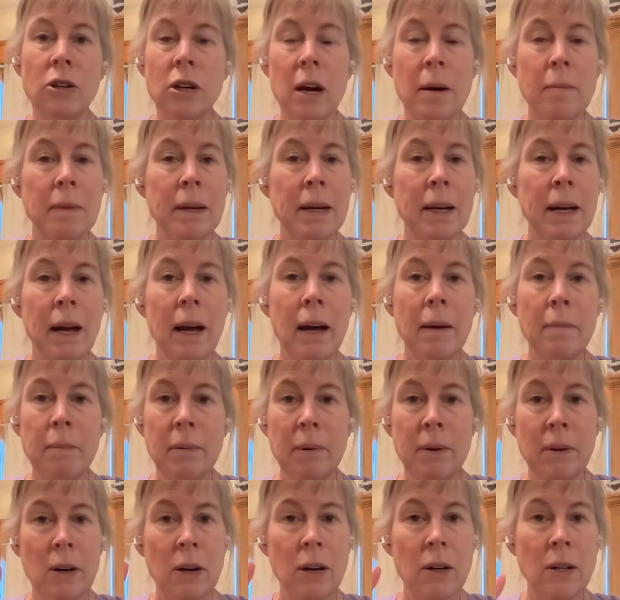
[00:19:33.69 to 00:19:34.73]
coming
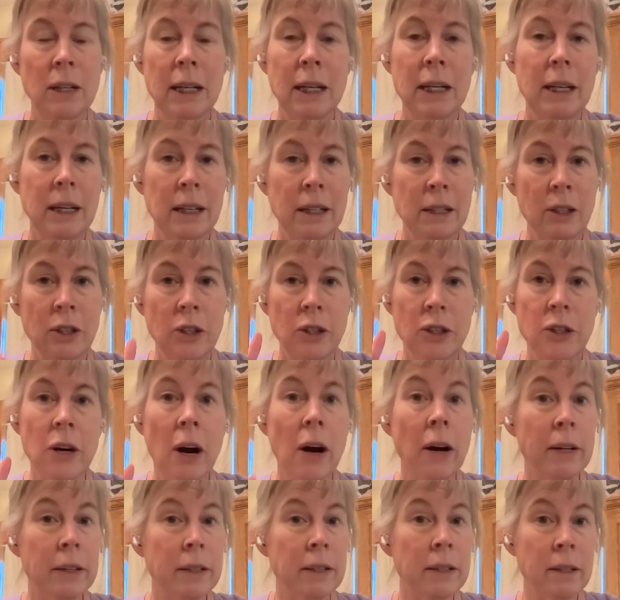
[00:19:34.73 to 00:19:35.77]
up early in your
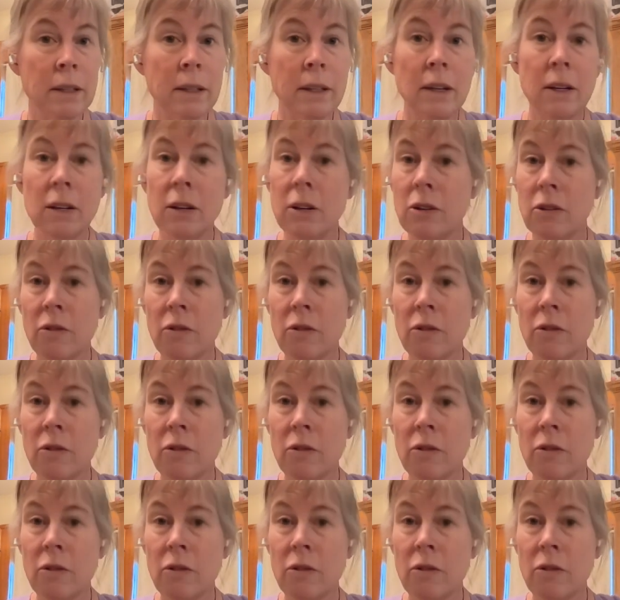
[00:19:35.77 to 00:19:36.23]
garden,